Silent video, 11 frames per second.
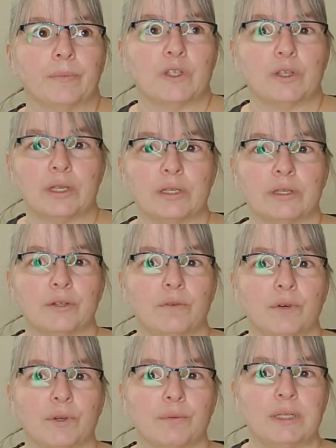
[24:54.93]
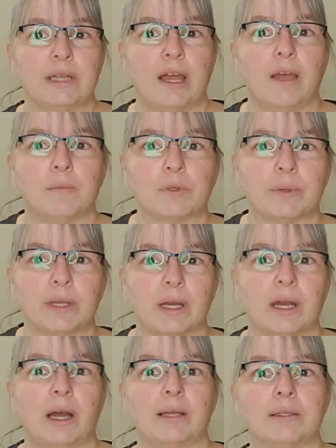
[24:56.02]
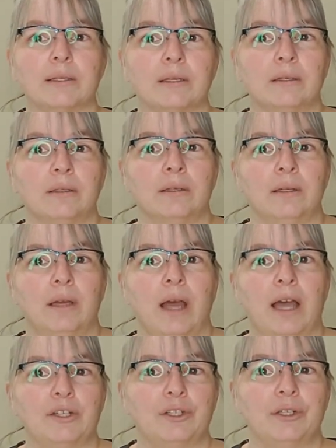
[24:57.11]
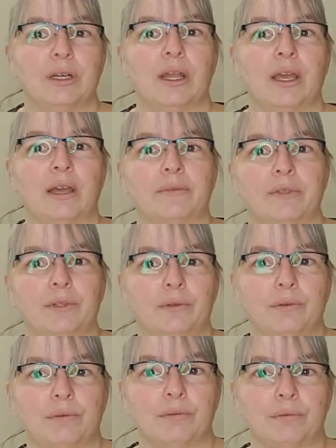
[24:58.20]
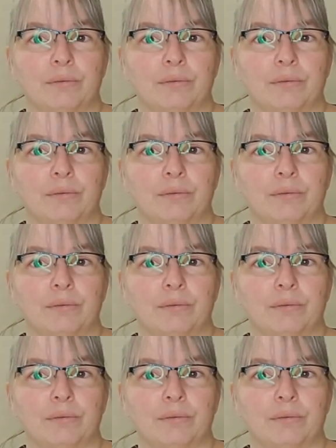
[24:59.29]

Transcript: So this is over 3 times what that cost. I shouldn't have to